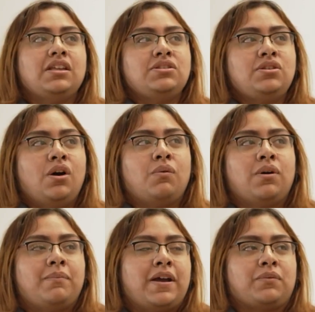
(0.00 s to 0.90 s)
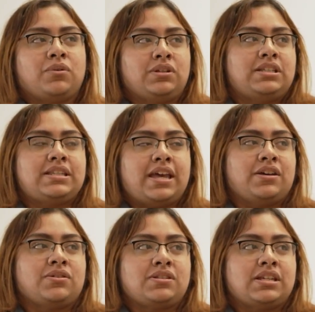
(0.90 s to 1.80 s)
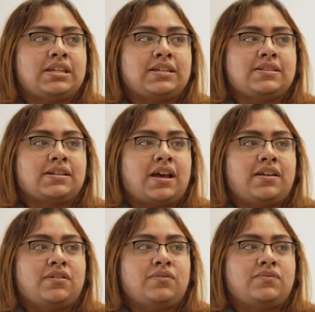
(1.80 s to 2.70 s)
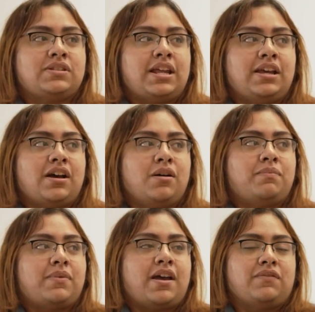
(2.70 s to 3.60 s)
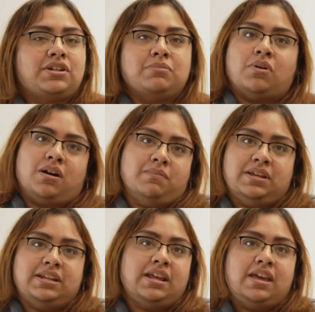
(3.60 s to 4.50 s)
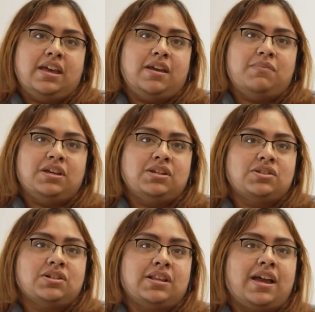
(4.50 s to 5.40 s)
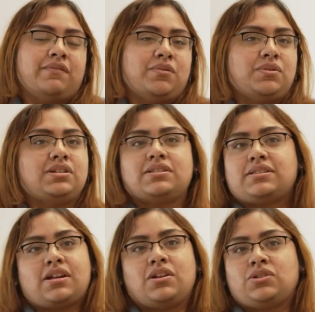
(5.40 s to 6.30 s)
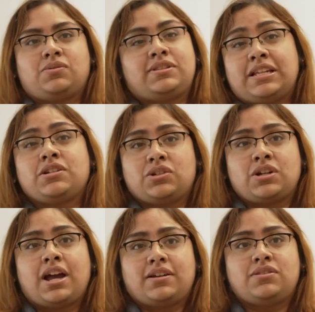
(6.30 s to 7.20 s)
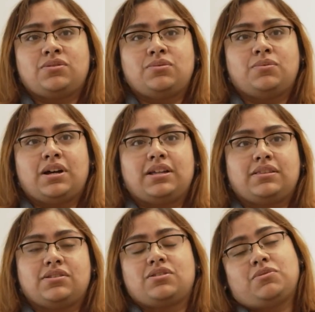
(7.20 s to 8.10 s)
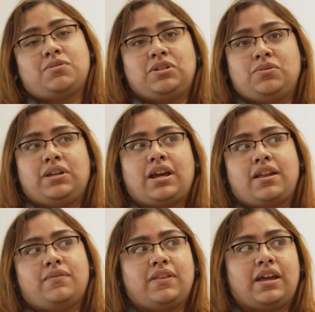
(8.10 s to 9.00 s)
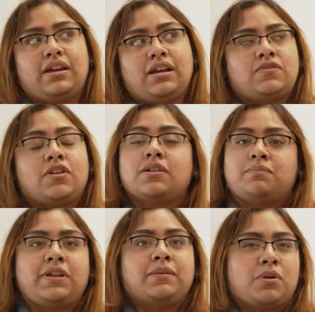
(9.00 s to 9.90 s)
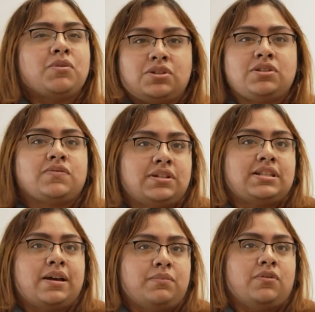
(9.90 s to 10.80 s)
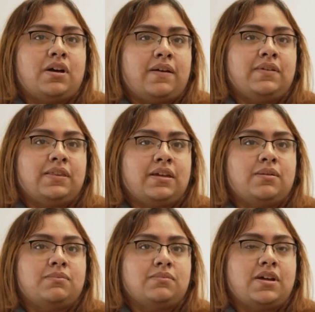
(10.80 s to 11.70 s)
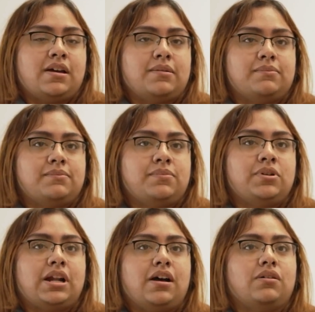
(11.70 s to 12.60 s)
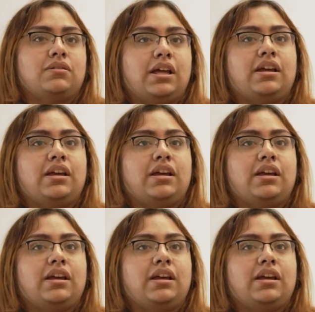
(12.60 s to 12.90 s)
So what my role entails is kind of setting up every department and making sure that everyone stays on track to what they're supposed to be doing, kind of for promotions, for example, having them put out